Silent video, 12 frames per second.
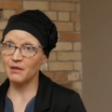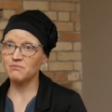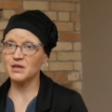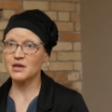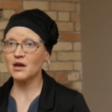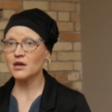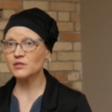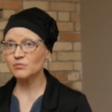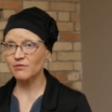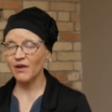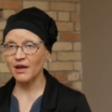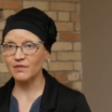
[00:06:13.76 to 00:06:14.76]
And because
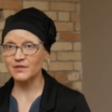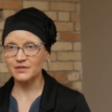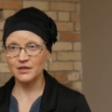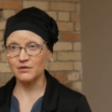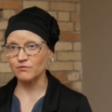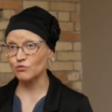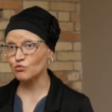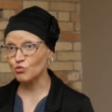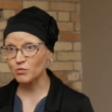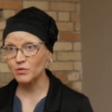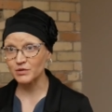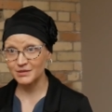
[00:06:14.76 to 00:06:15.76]
we've had this kind of
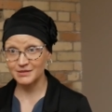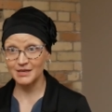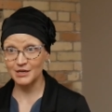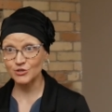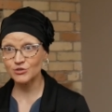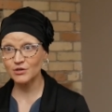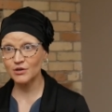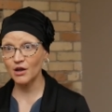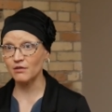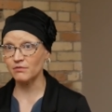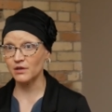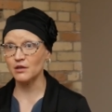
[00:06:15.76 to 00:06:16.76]
normalization
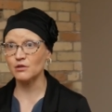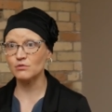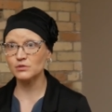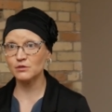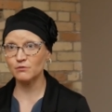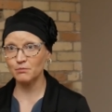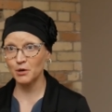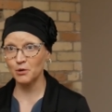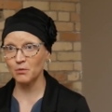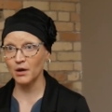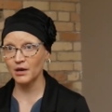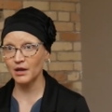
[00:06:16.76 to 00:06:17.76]
of the use of
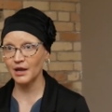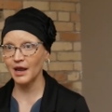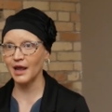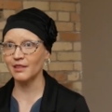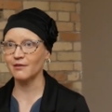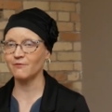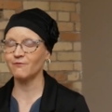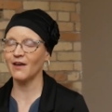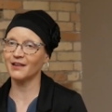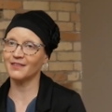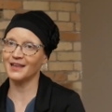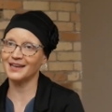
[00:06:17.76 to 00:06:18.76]
marijuana and the
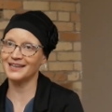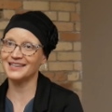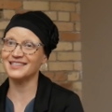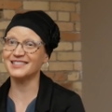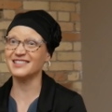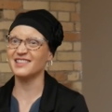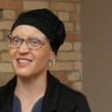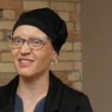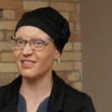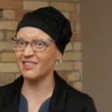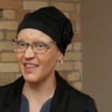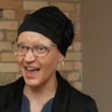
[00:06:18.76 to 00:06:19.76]
fact that it is
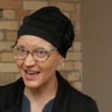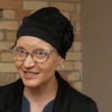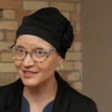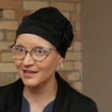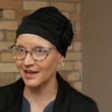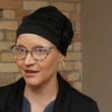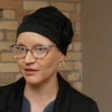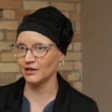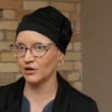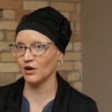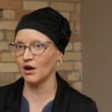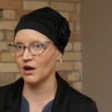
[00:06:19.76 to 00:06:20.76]
less likely to
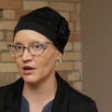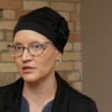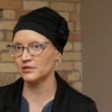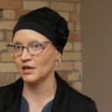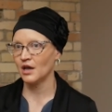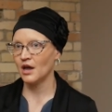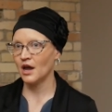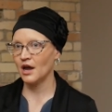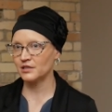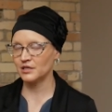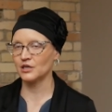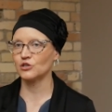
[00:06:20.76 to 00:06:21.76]
cause
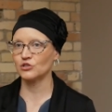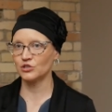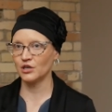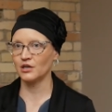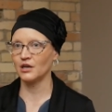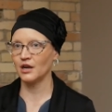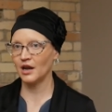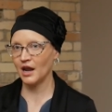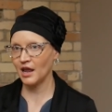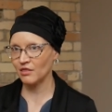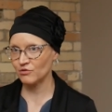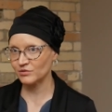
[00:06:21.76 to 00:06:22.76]
addiction
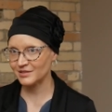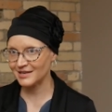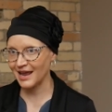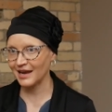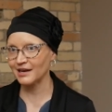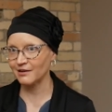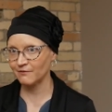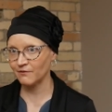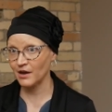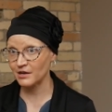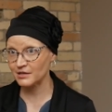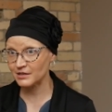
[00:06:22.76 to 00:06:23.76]
and those negative
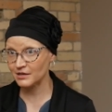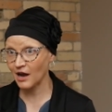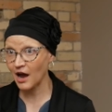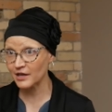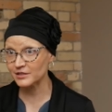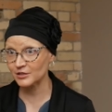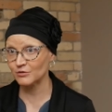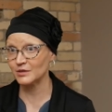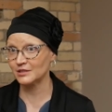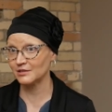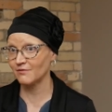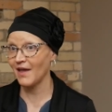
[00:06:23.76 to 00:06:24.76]

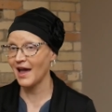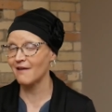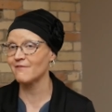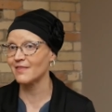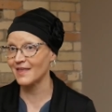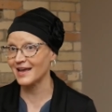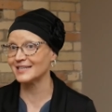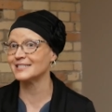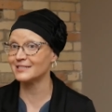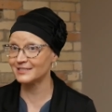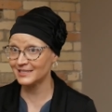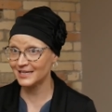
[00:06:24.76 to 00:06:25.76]
consequences of having that
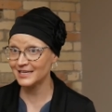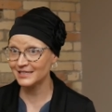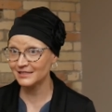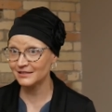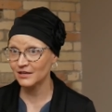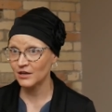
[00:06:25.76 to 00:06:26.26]
disease,